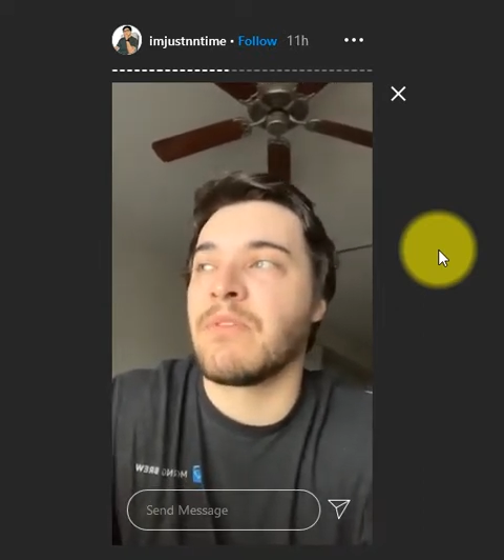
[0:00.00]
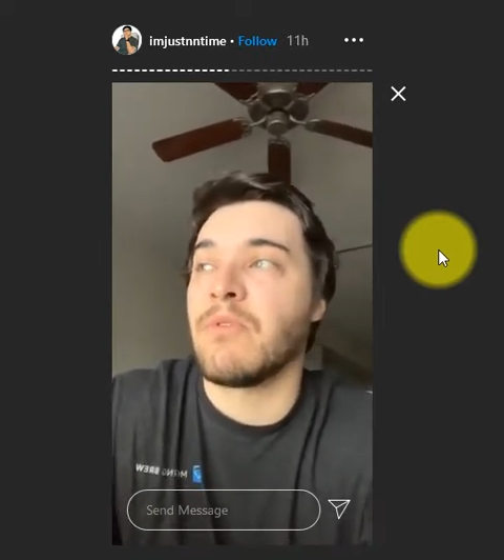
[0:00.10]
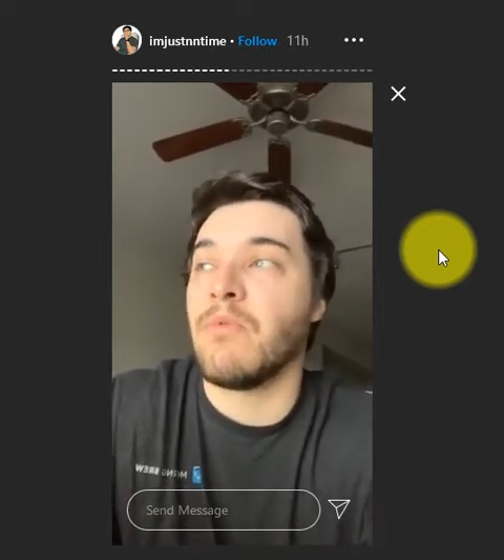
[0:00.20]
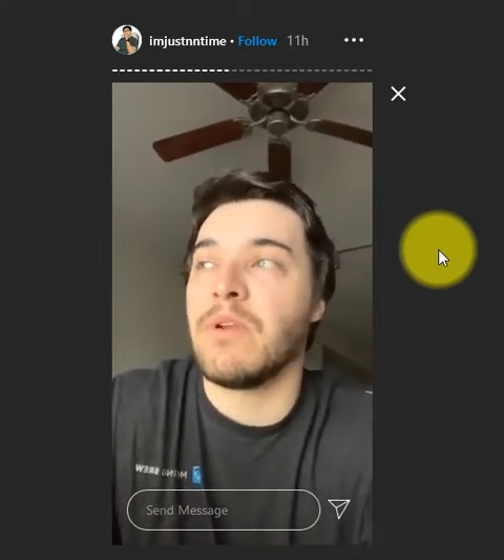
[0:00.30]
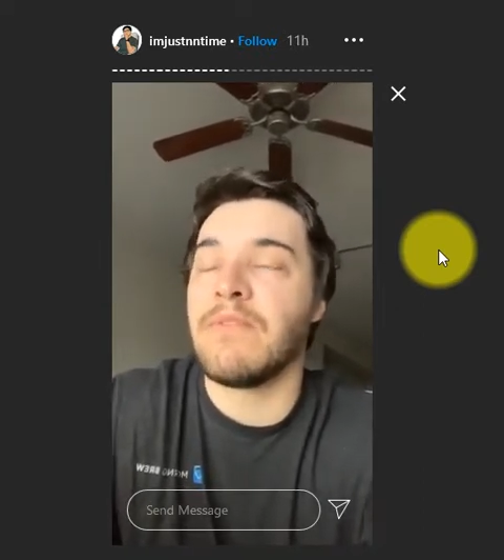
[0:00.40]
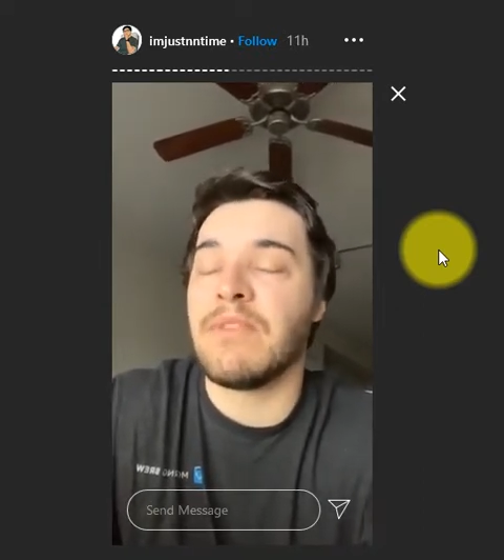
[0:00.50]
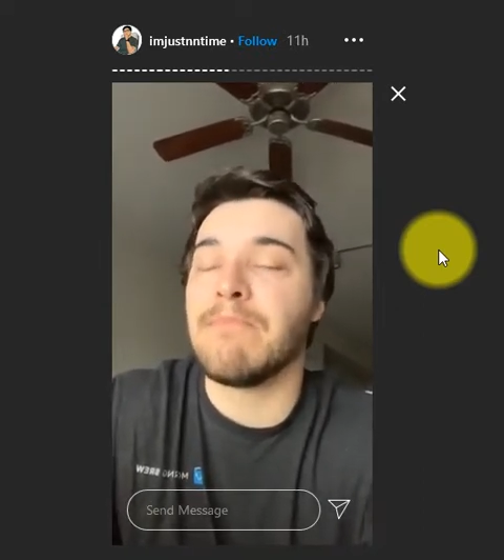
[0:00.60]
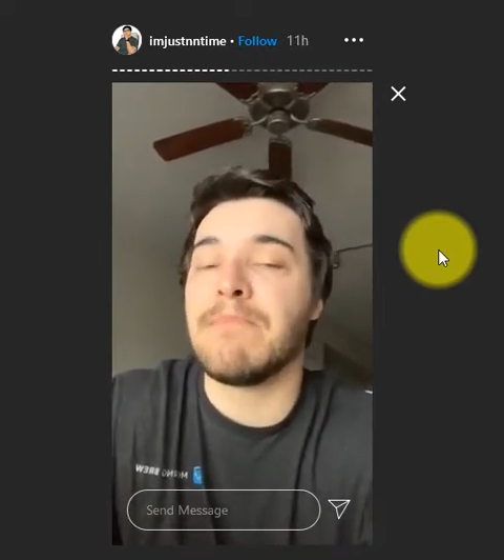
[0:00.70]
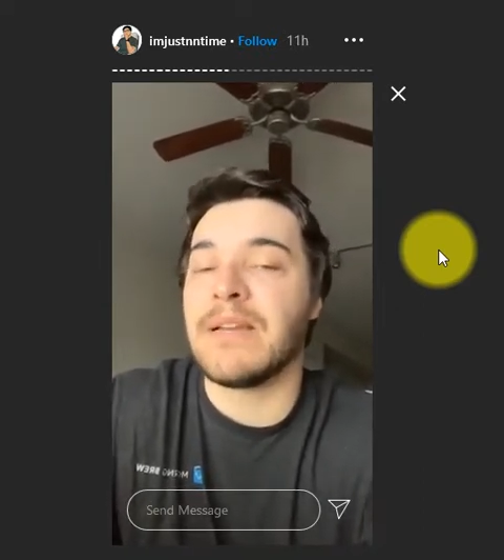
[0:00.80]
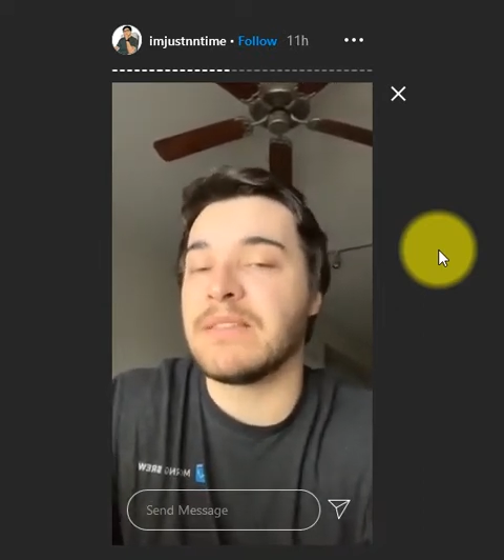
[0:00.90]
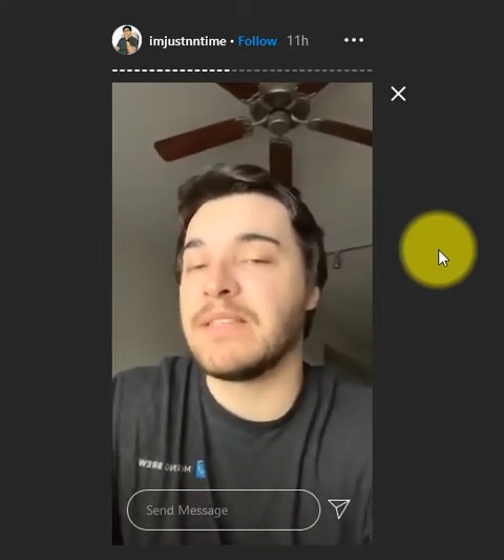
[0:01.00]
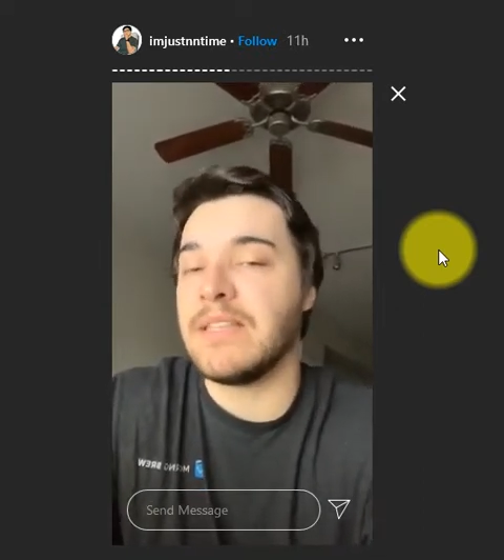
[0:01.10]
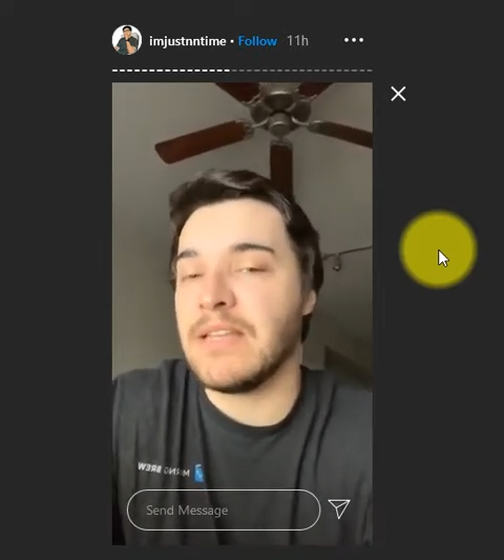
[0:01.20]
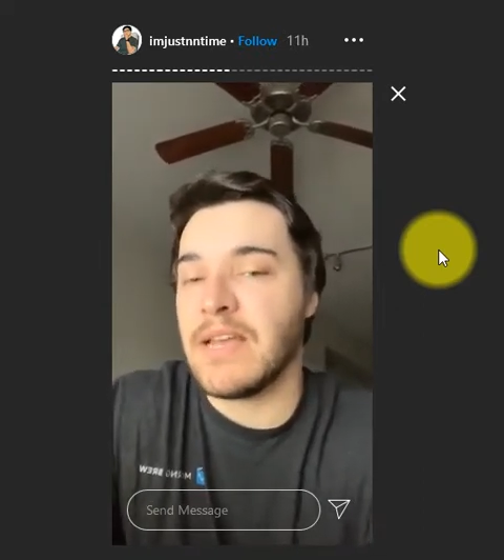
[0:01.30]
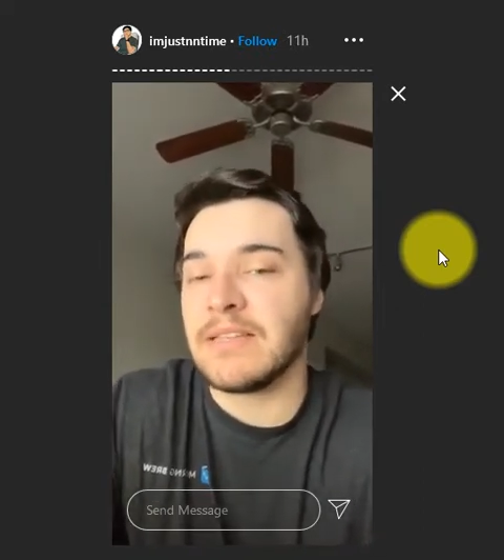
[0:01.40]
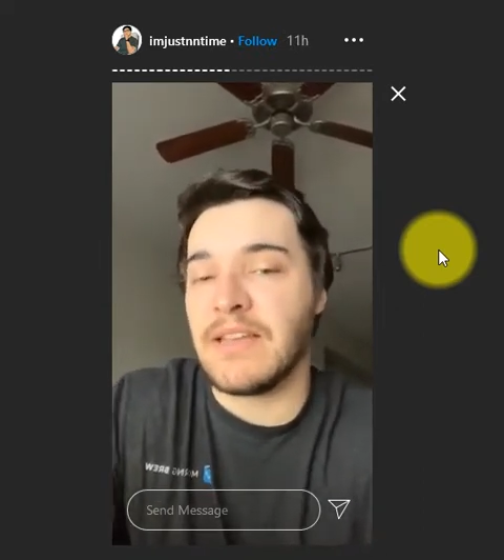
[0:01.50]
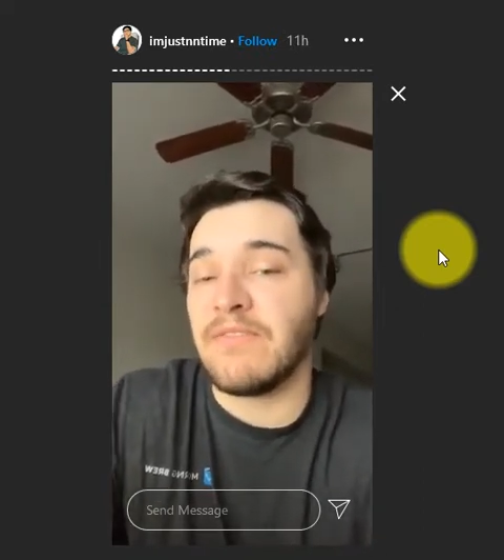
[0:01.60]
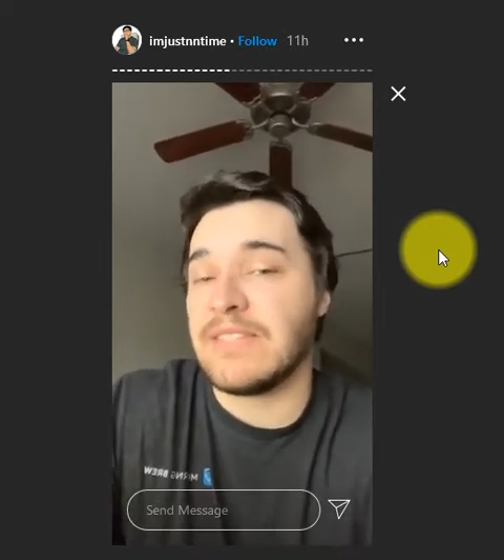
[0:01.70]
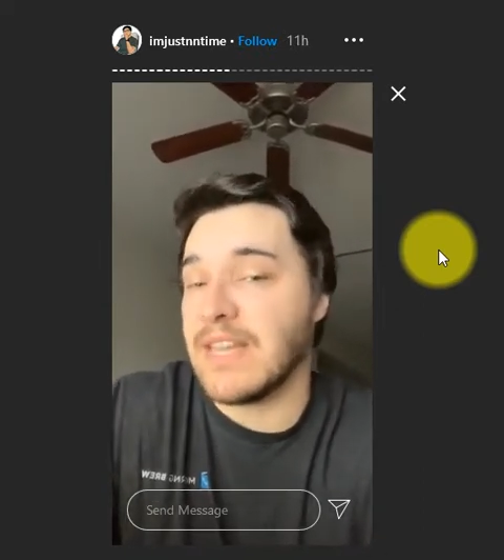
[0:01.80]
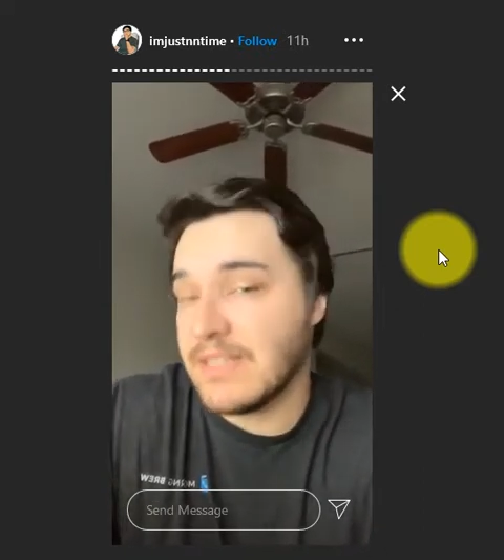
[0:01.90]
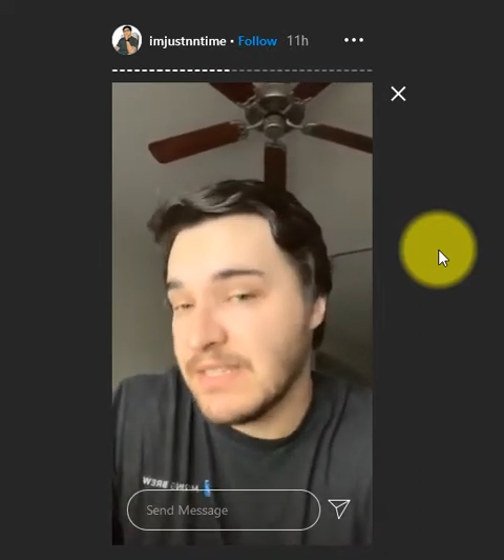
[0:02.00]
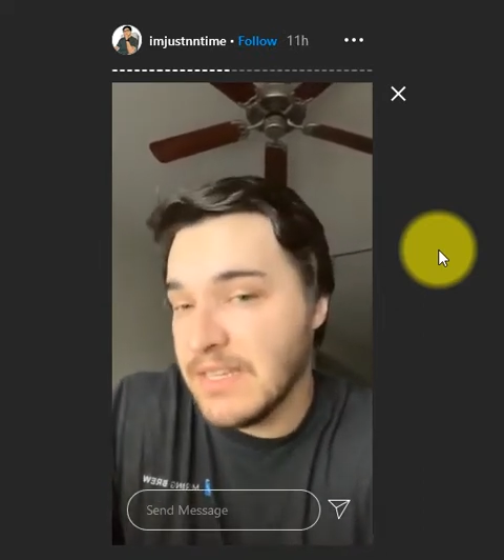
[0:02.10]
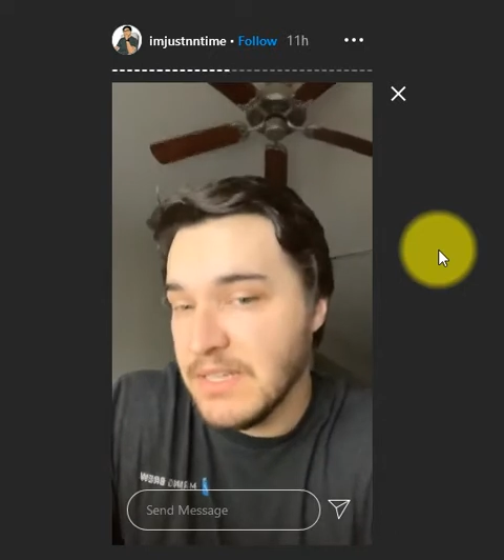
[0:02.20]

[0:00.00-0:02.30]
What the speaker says: one of the best EAs I've tested